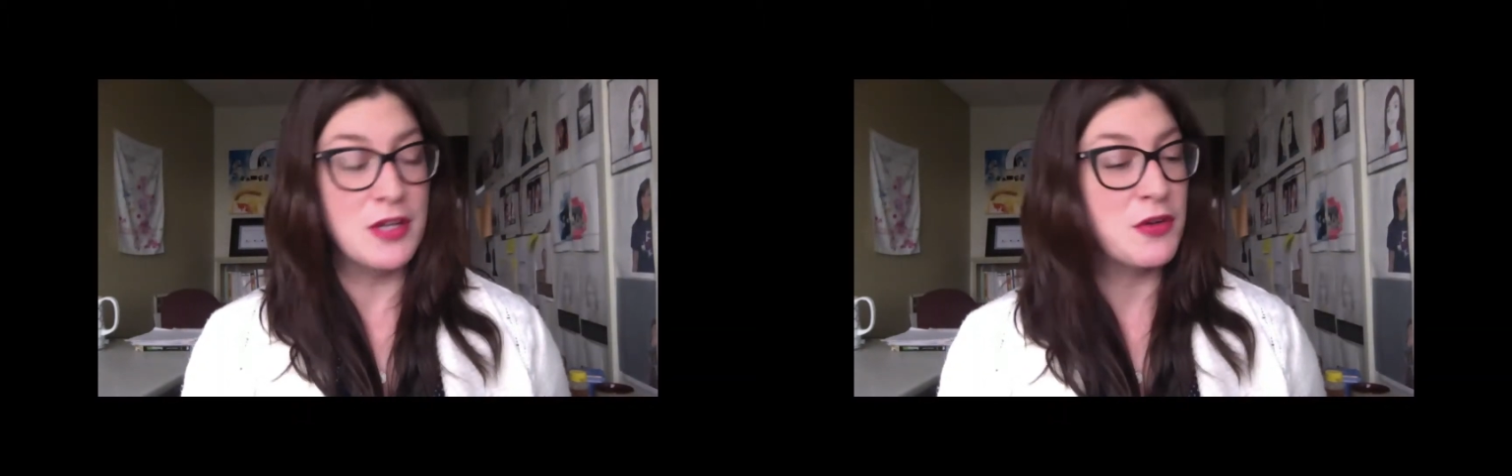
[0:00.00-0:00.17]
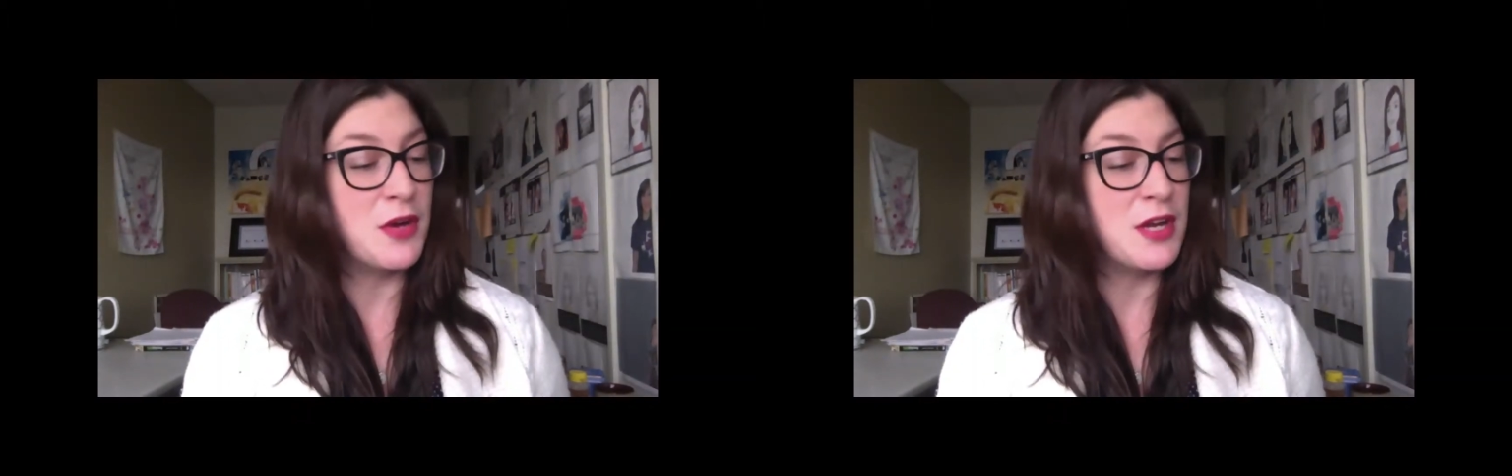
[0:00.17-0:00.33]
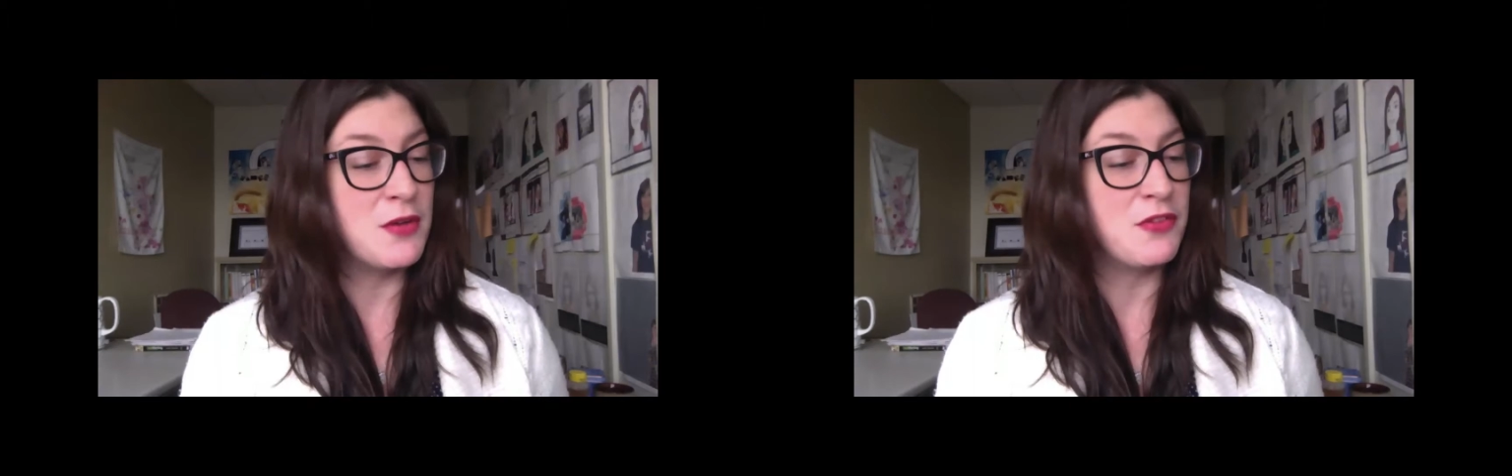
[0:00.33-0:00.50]

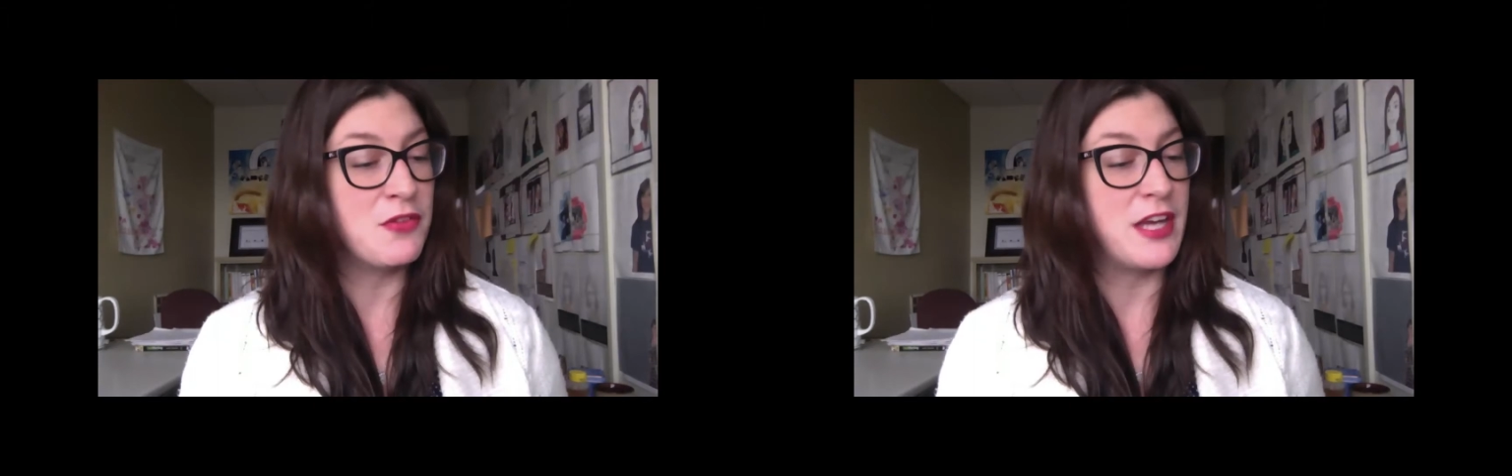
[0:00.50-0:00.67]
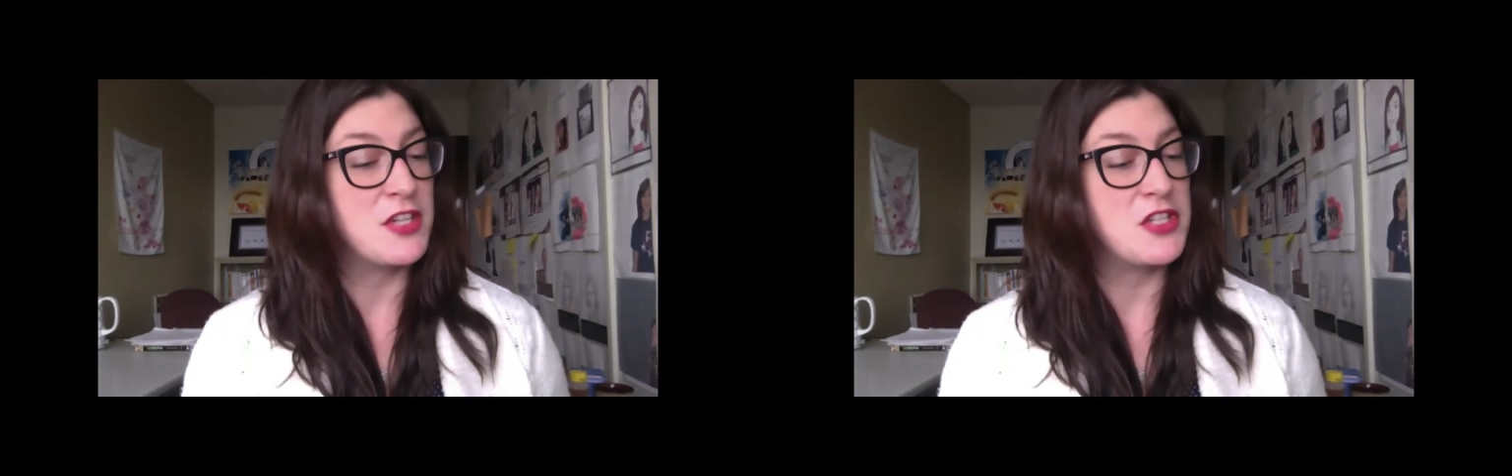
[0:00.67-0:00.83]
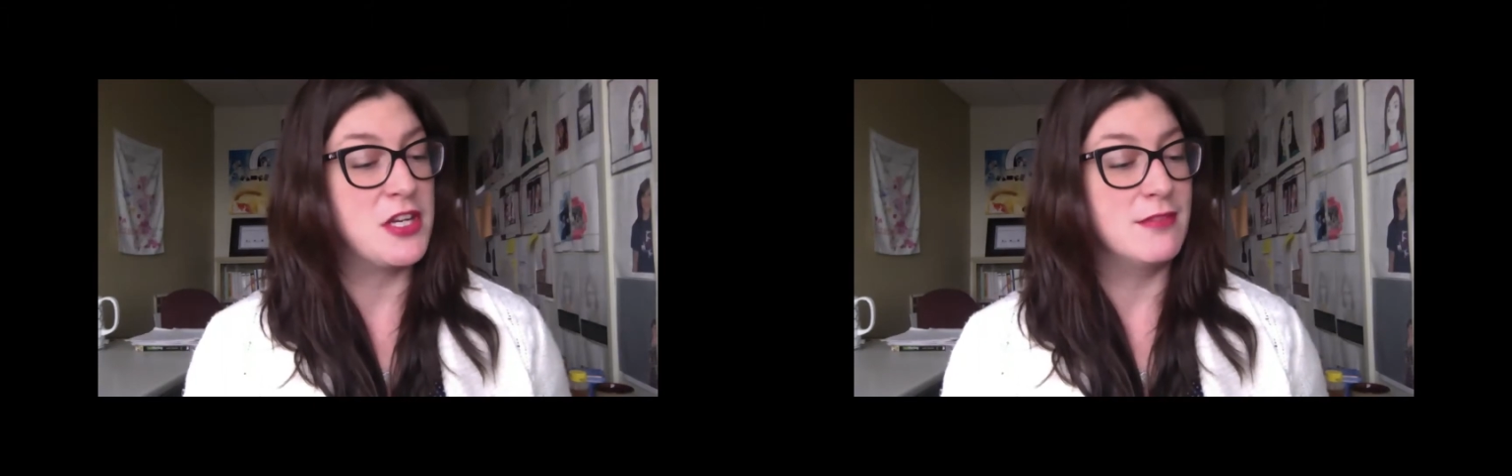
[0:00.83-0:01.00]
grade
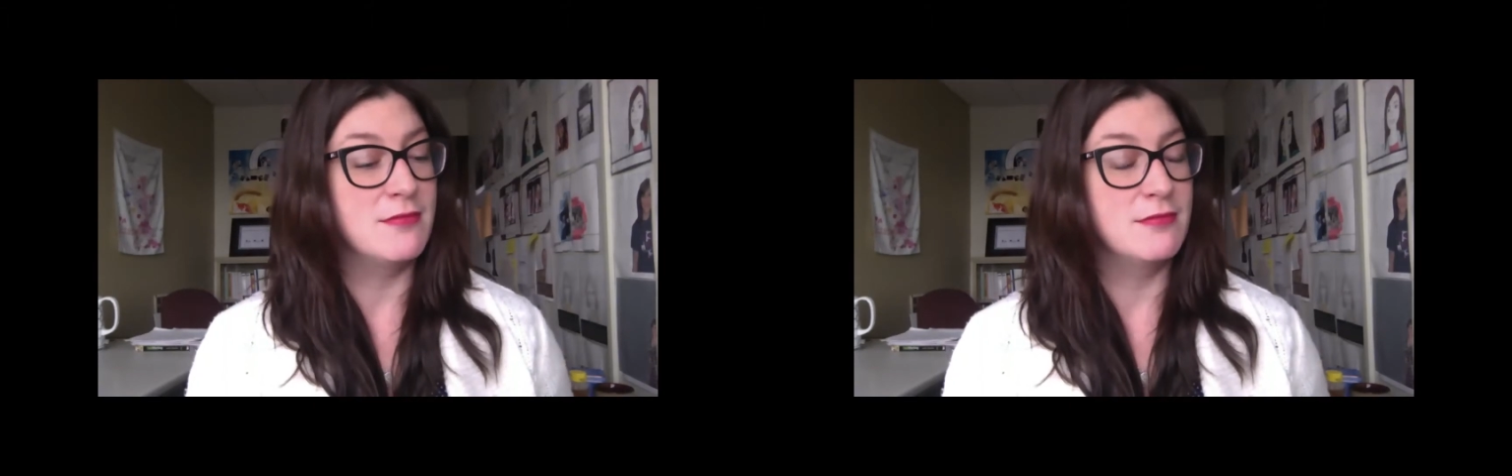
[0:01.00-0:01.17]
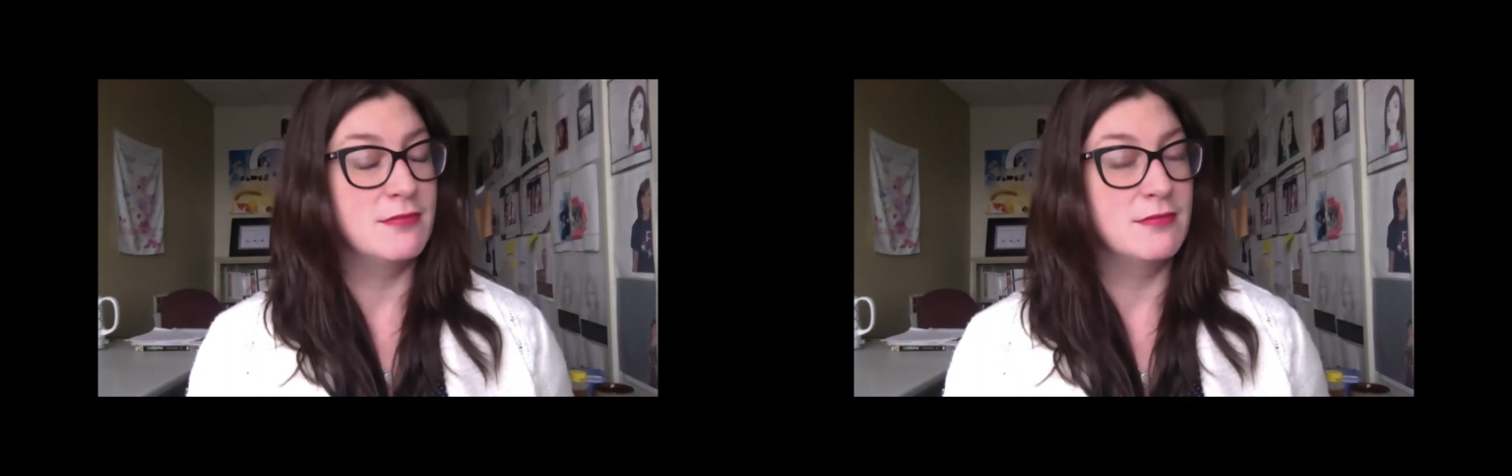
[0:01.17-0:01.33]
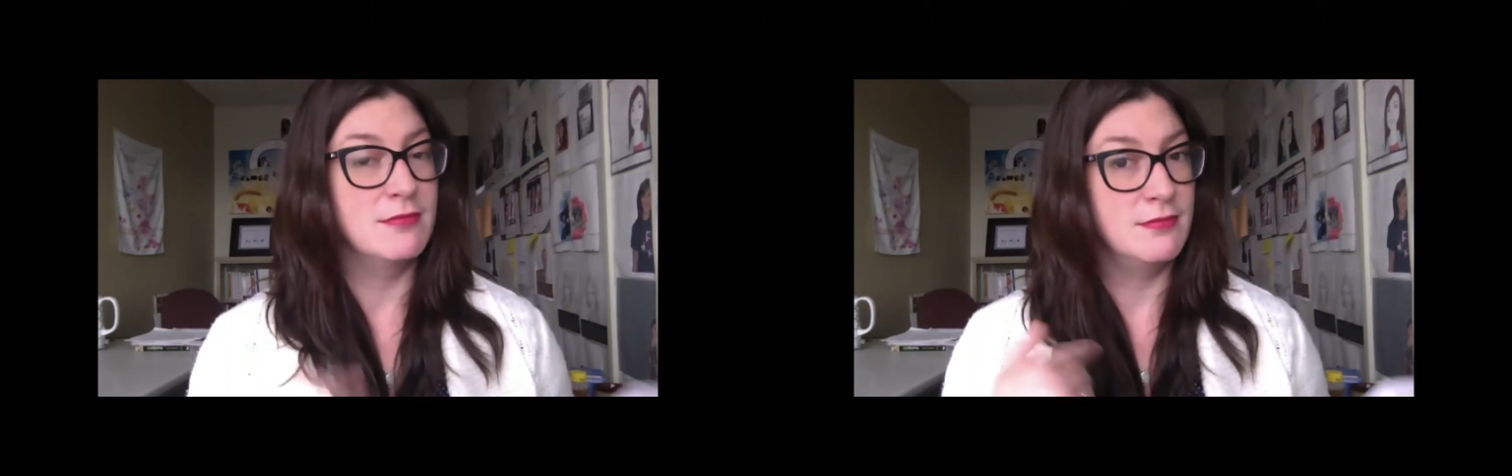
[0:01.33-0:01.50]
reflection?
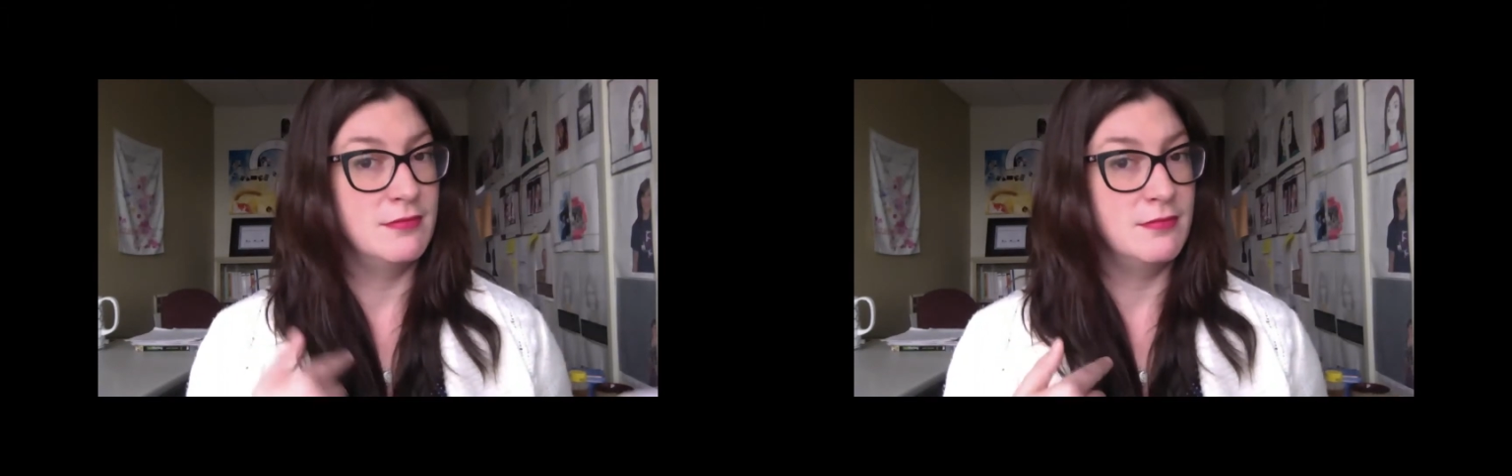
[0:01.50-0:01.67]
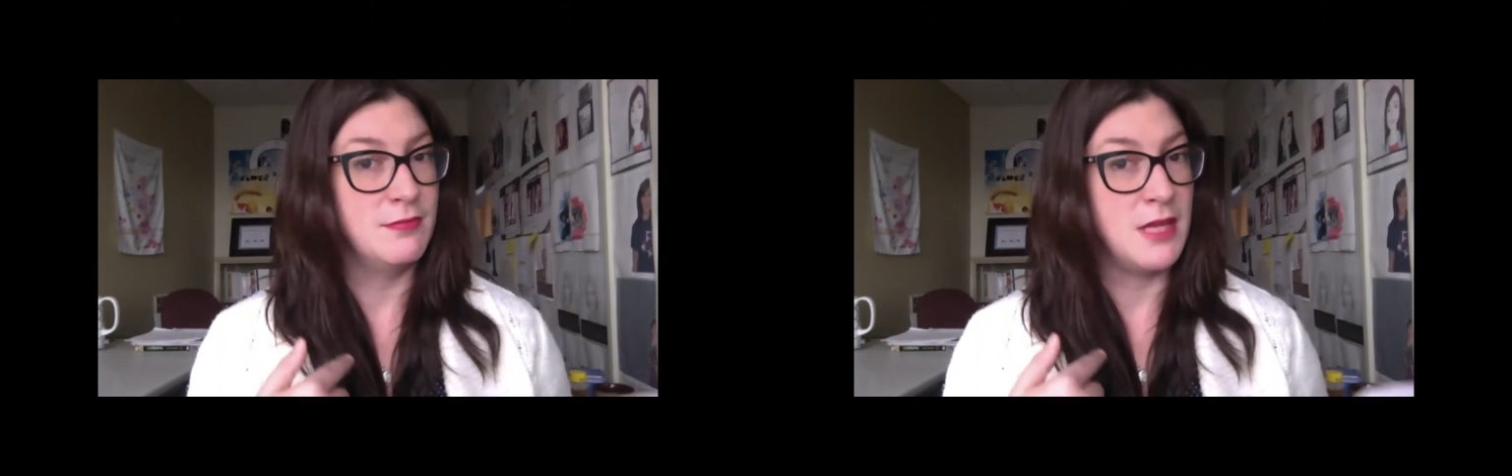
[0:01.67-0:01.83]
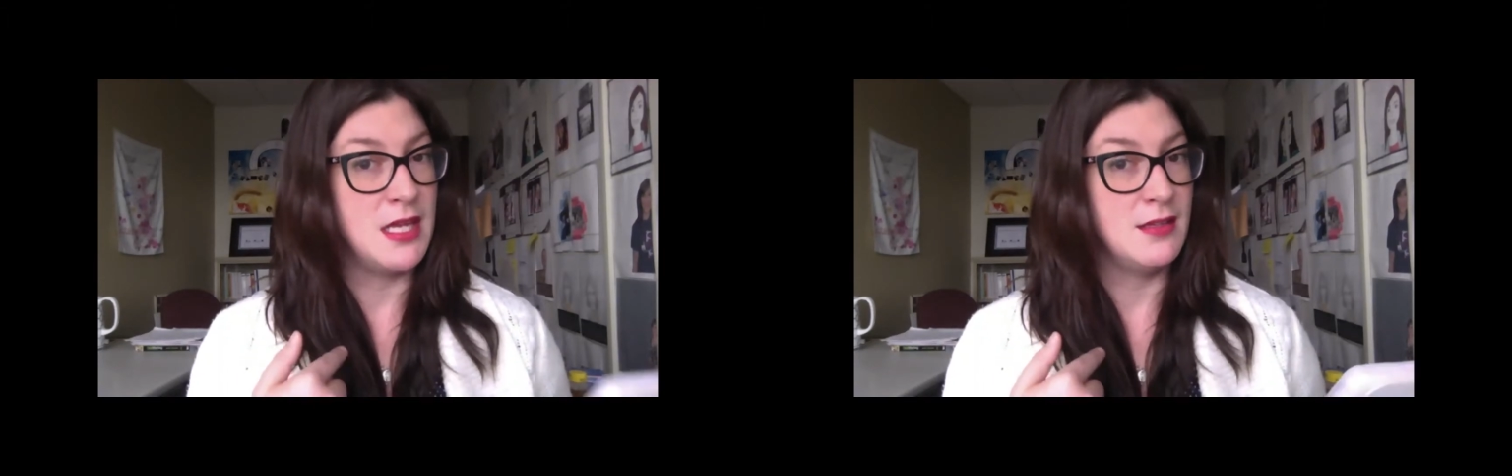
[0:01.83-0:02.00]

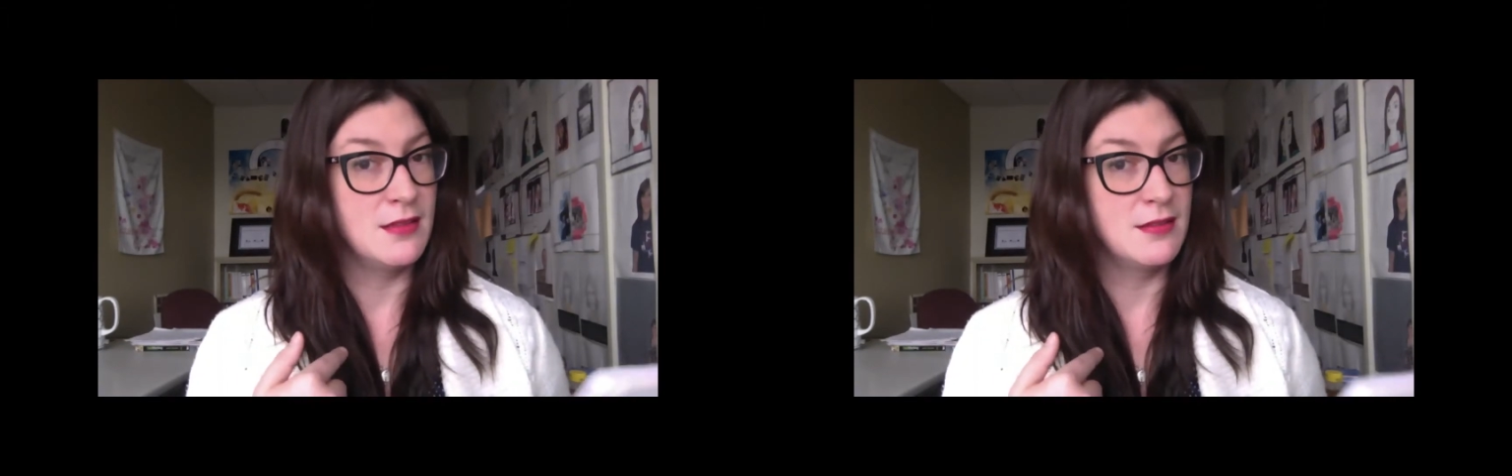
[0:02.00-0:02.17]
Me?